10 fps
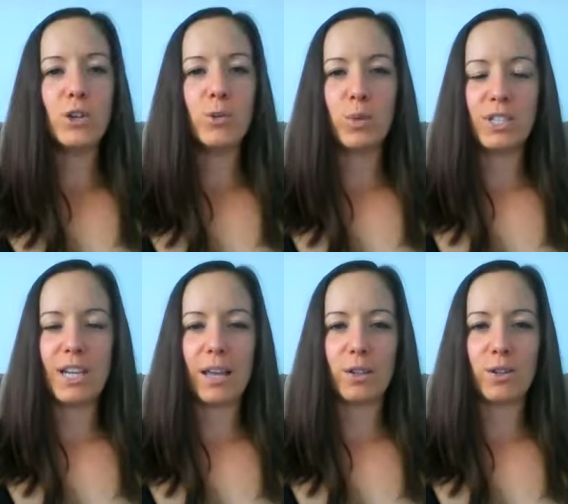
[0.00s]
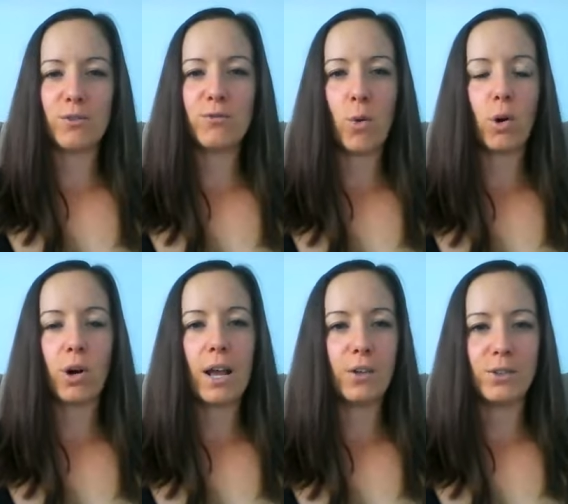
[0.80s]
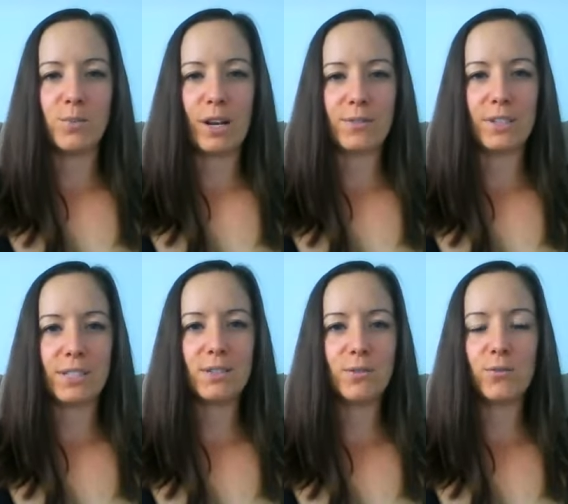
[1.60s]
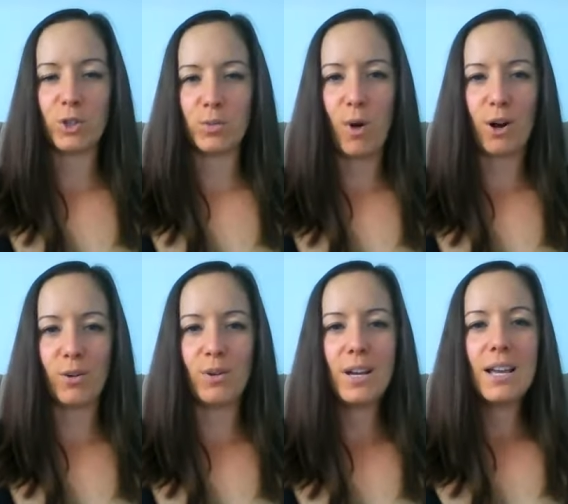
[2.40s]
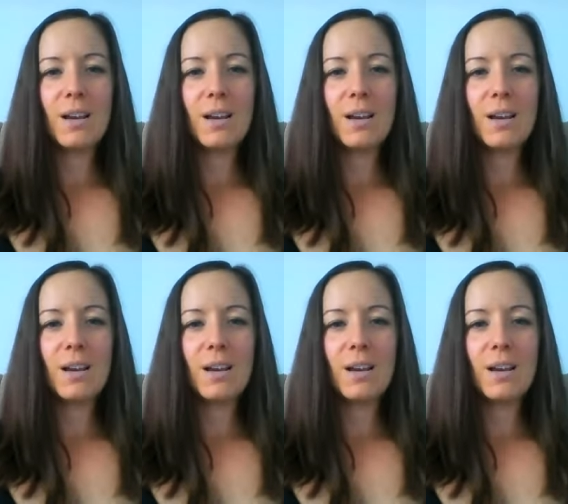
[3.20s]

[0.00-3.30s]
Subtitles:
you could put together for a healthy breakfast for tomorrow.